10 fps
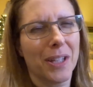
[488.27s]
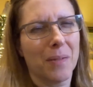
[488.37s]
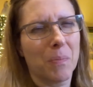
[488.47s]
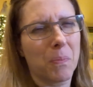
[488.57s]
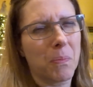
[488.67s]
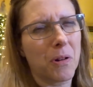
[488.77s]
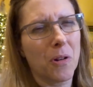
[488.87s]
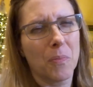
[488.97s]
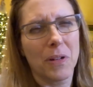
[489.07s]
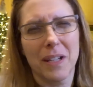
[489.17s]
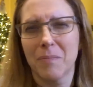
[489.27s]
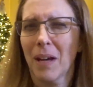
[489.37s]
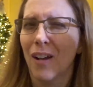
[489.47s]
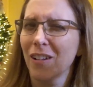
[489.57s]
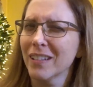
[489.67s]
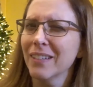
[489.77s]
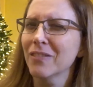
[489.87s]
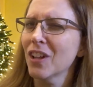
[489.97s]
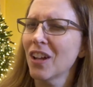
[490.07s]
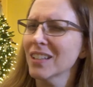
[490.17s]
appropriate in my holiday
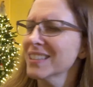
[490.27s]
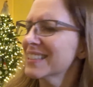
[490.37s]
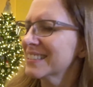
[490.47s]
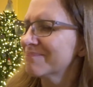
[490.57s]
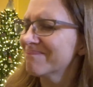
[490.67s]
vlogs